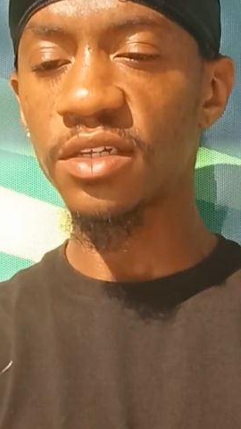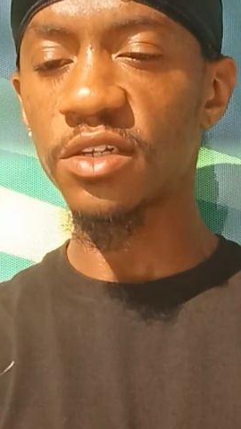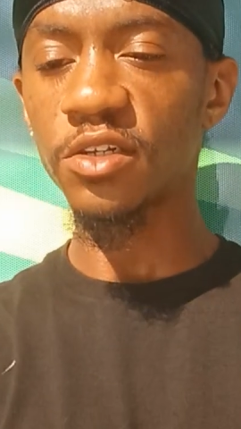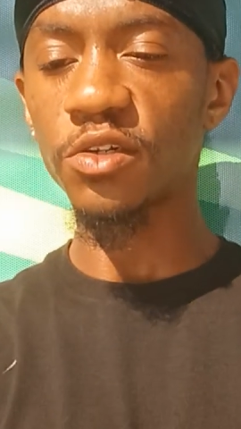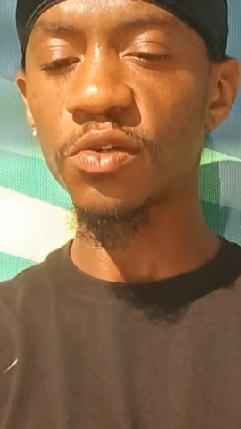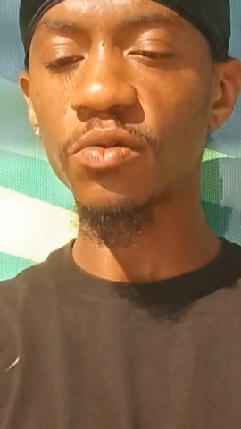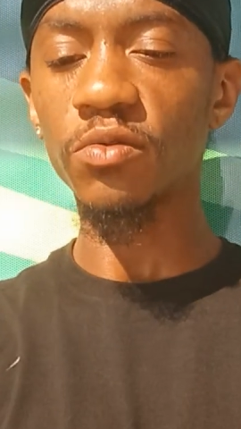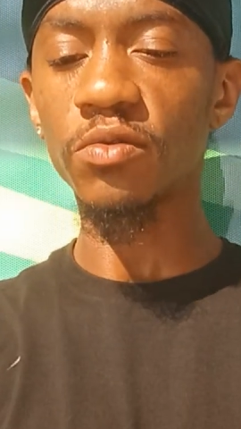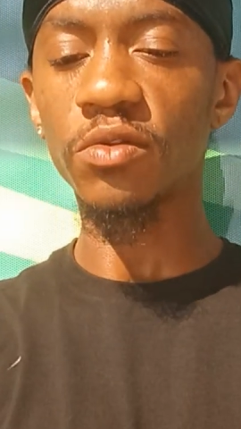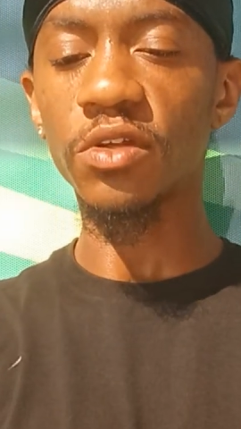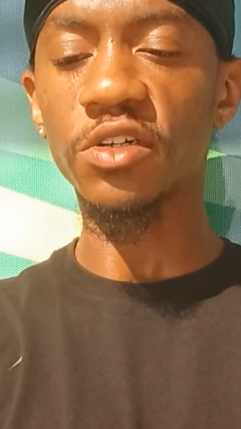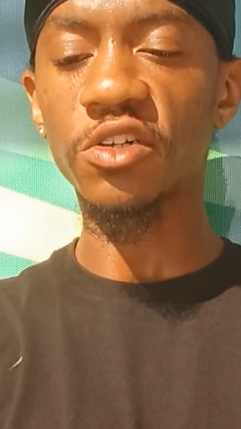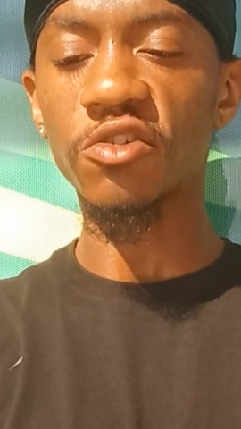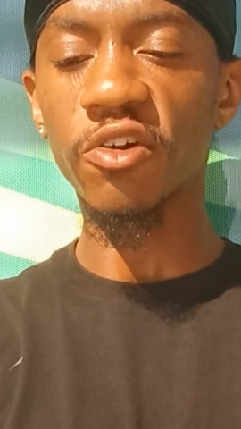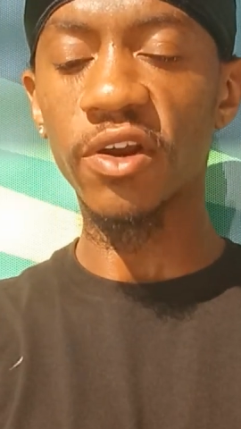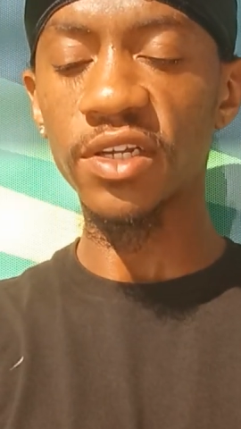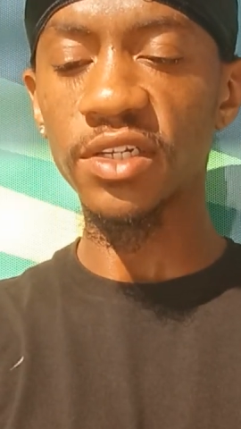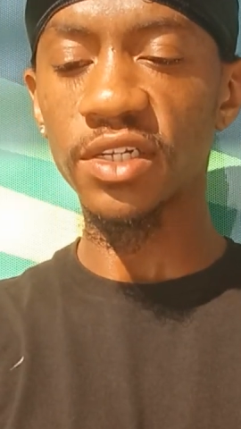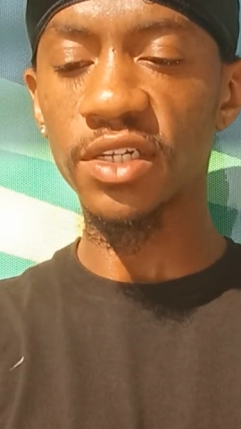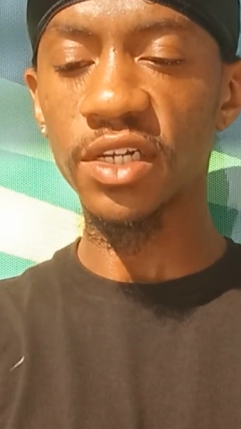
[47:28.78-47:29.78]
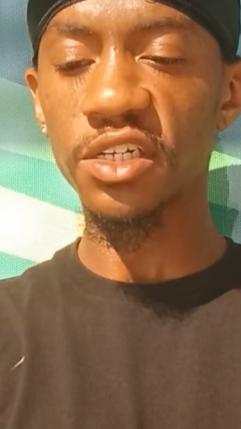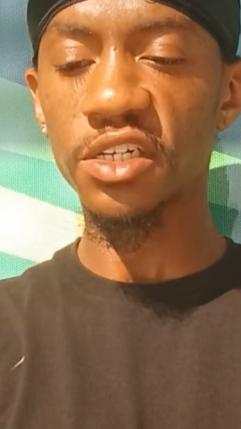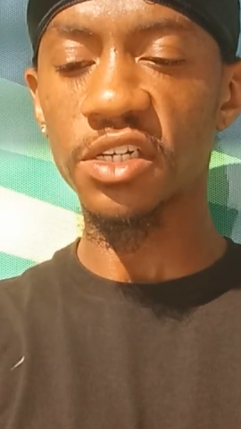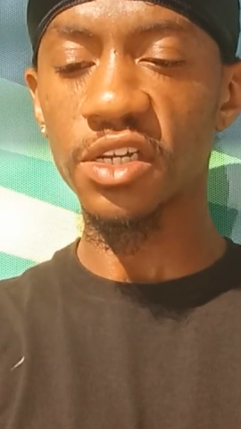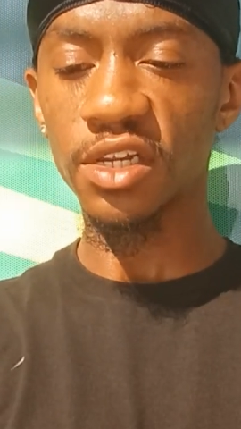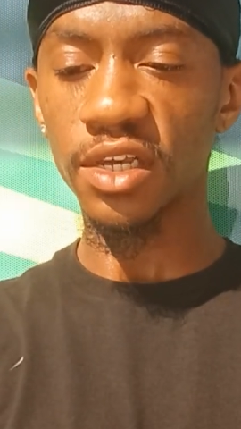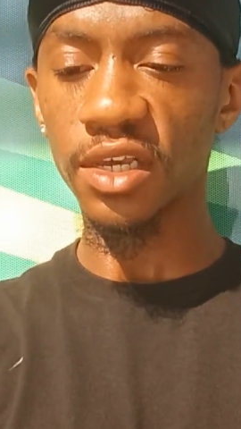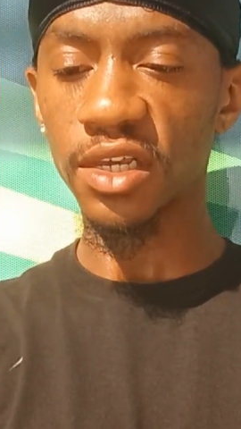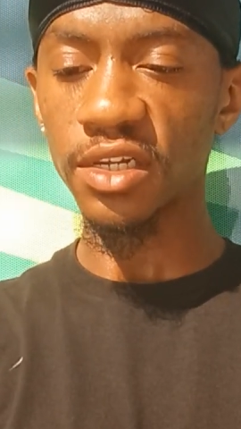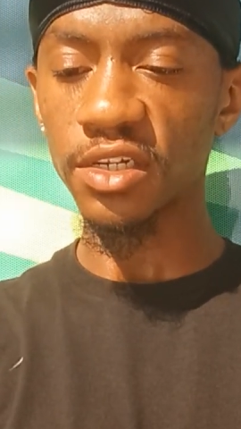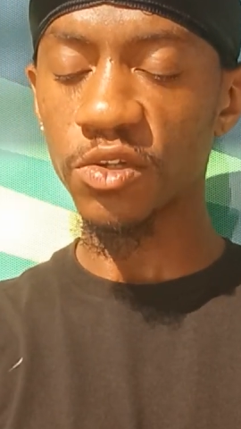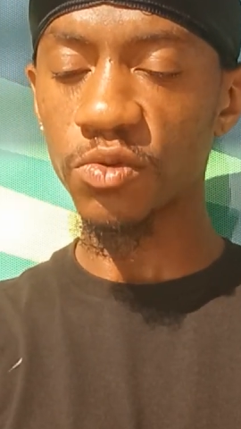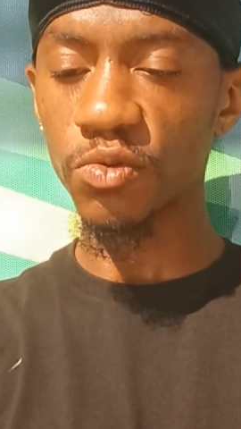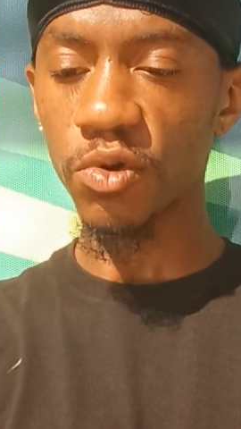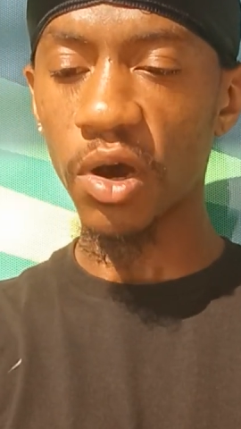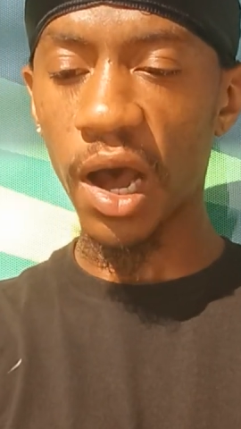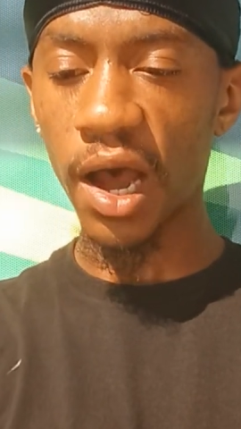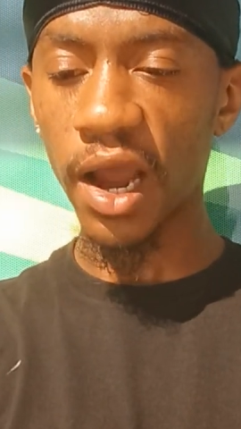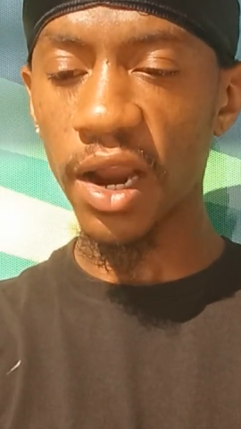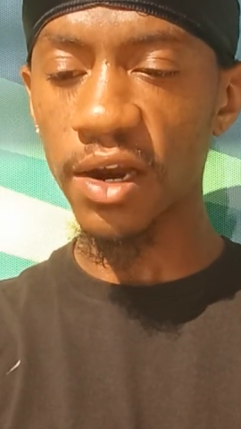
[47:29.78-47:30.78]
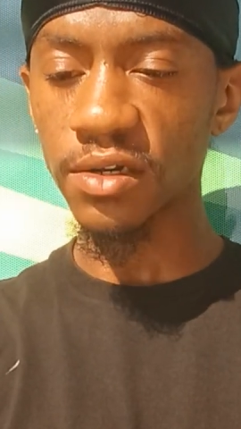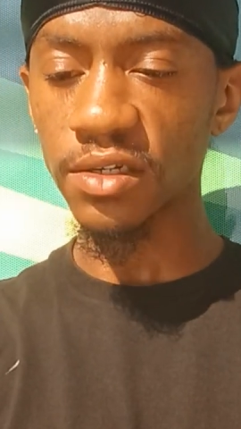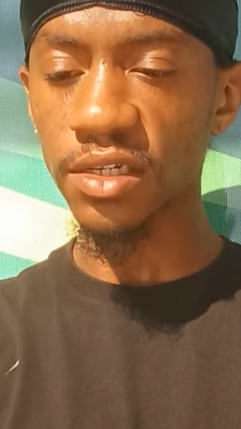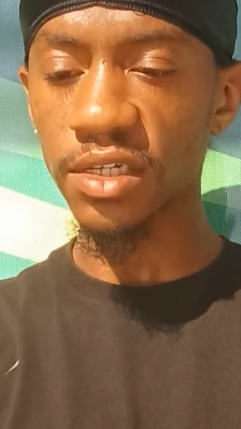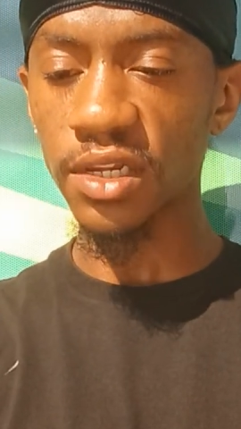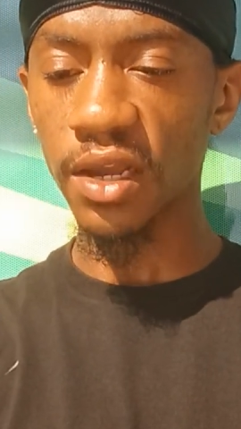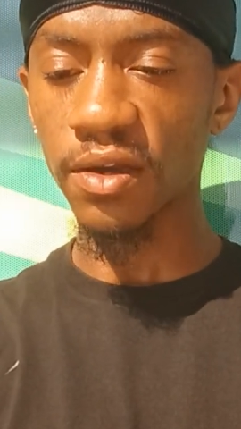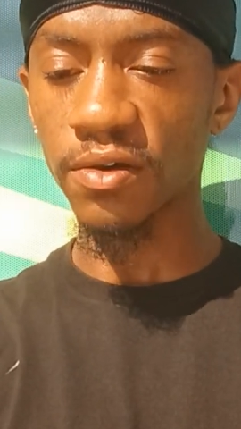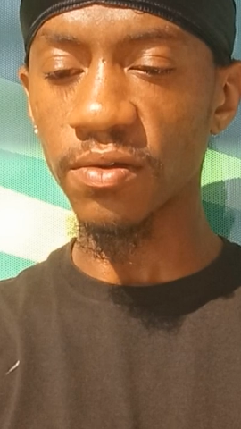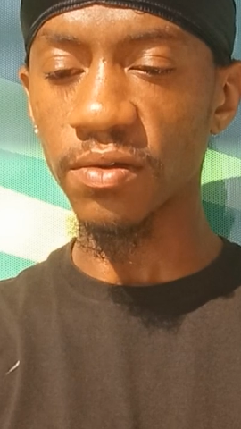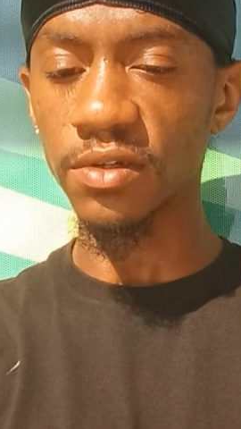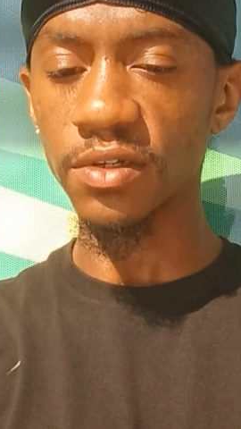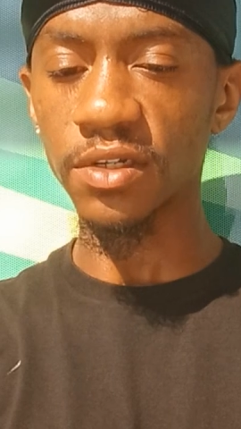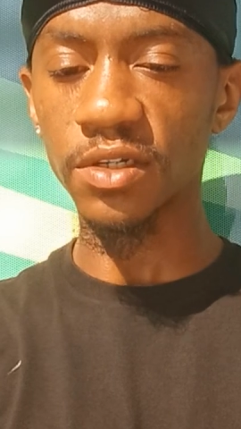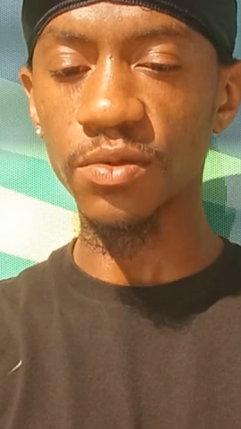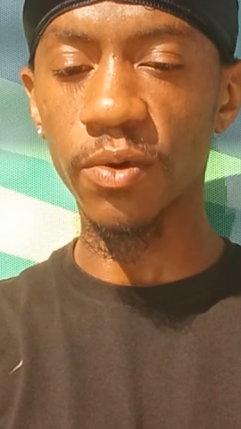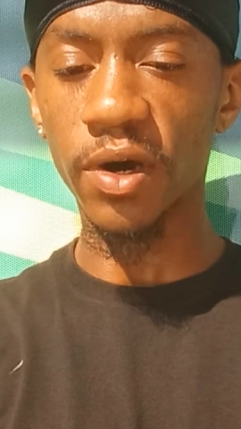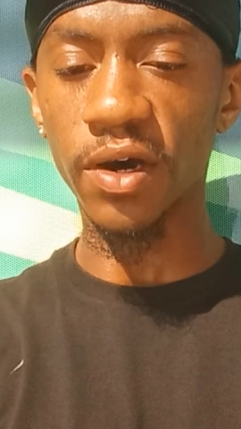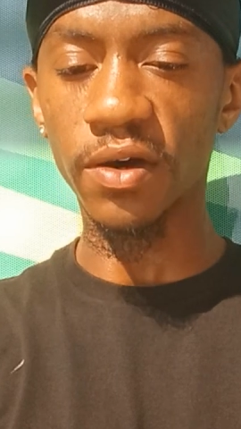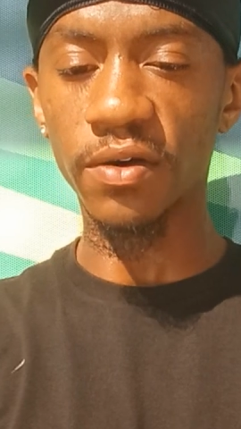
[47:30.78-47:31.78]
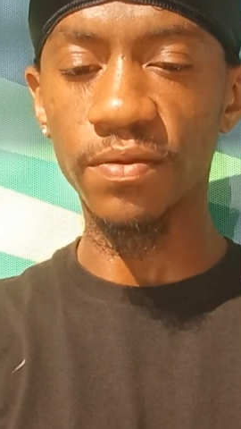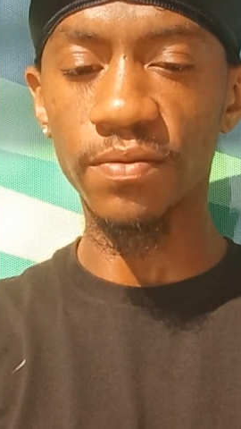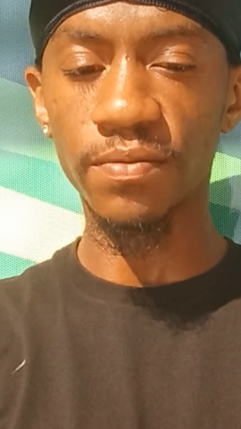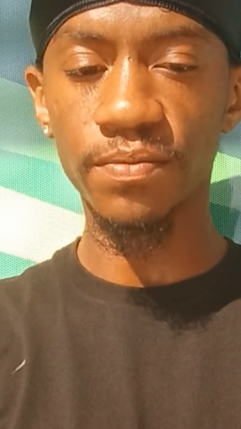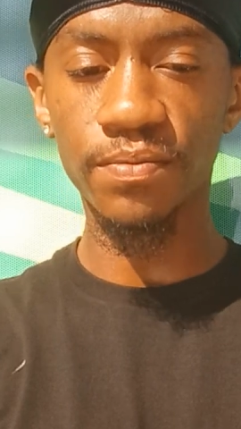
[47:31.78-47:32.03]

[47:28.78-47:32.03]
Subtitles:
to the transitioning into a higher cycle as well.